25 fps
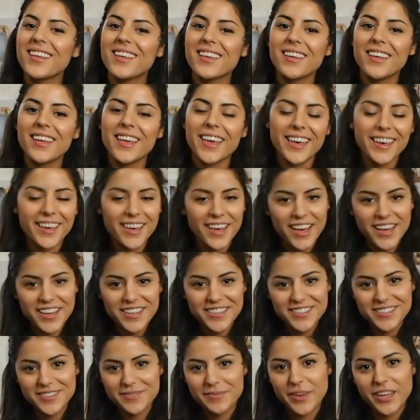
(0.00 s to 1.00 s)
Hey
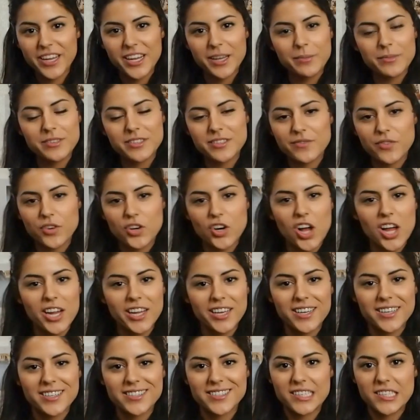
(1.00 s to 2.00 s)
guys, my name is
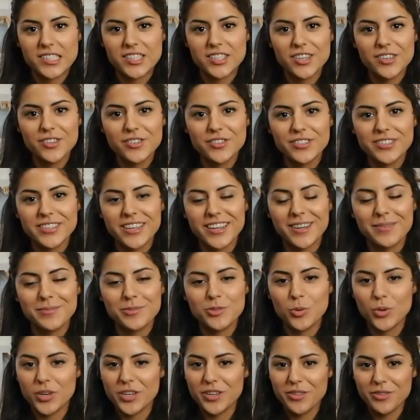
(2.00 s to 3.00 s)
Veronica Sixtos and I'm
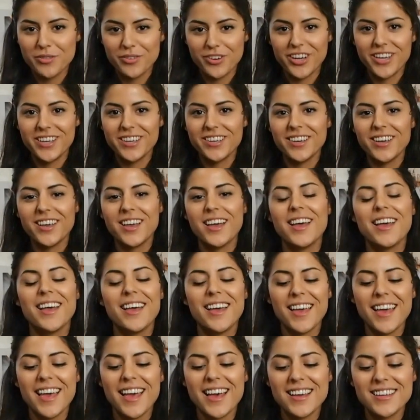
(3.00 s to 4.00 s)
23
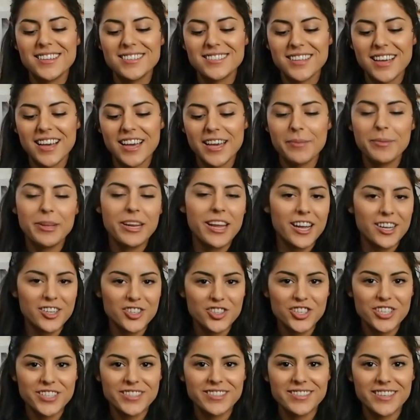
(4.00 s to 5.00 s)
and I'm an
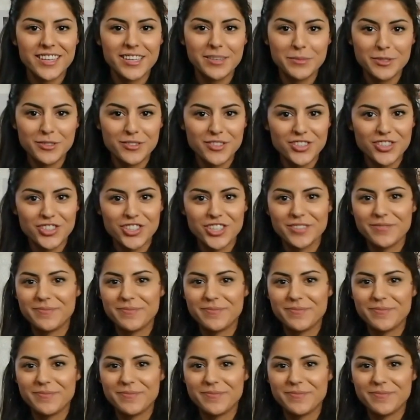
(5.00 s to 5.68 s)
actress and a musician.